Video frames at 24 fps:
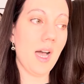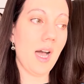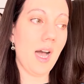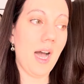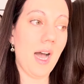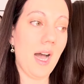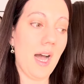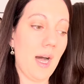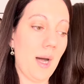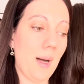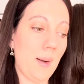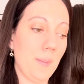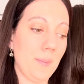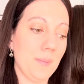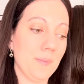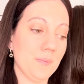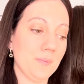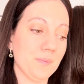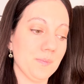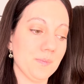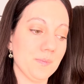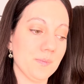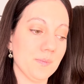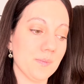
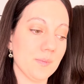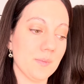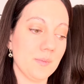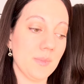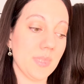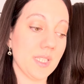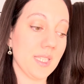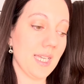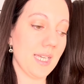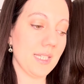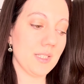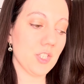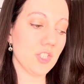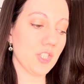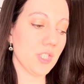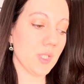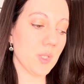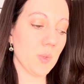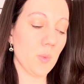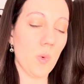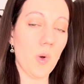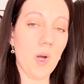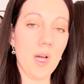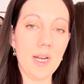But that's
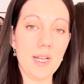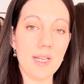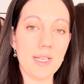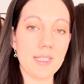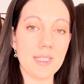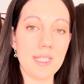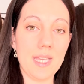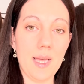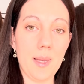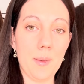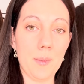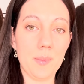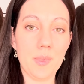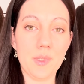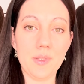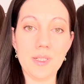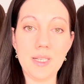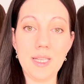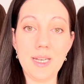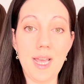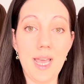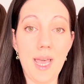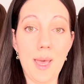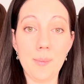just one example.
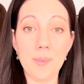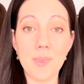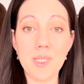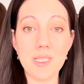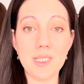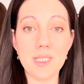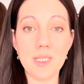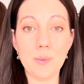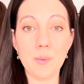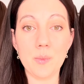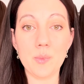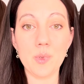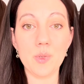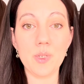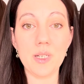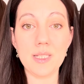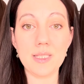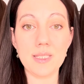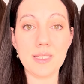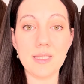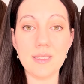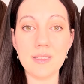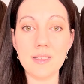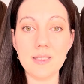It happens in
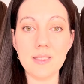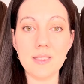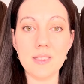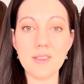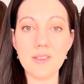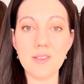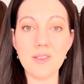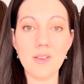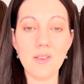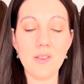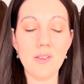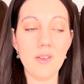prisons.